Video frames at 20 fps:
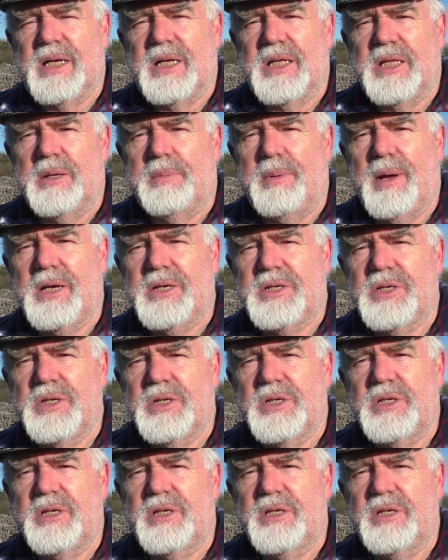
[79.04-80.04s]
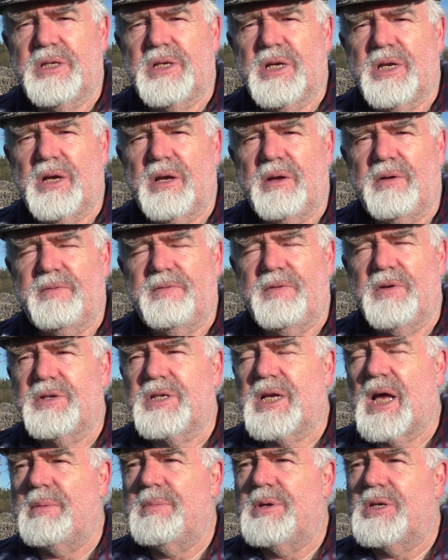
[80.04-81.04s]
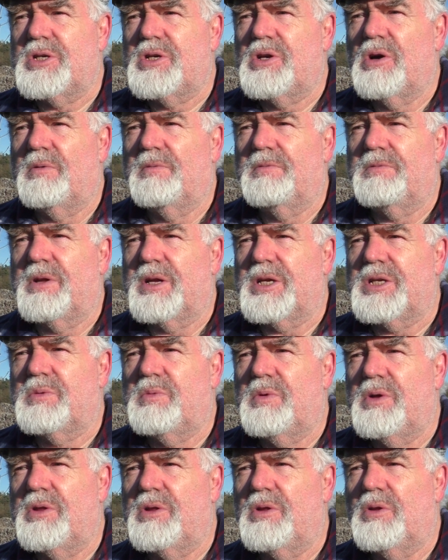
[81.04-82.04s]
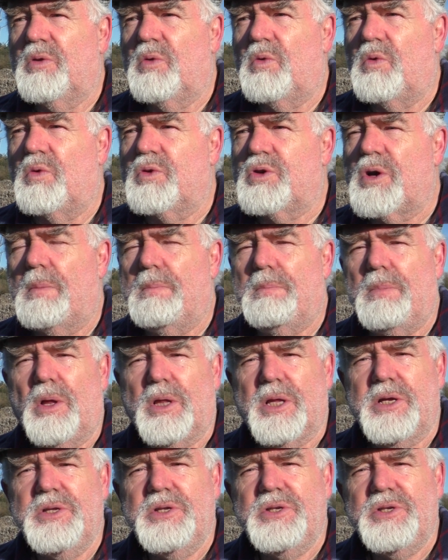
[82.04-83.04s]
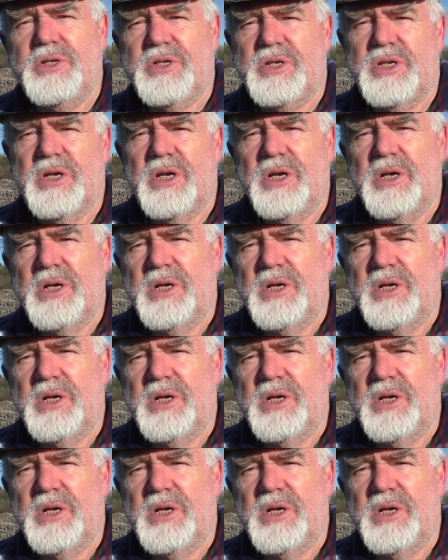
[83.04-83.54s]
The Pastons first came into conflict with Lord Mollins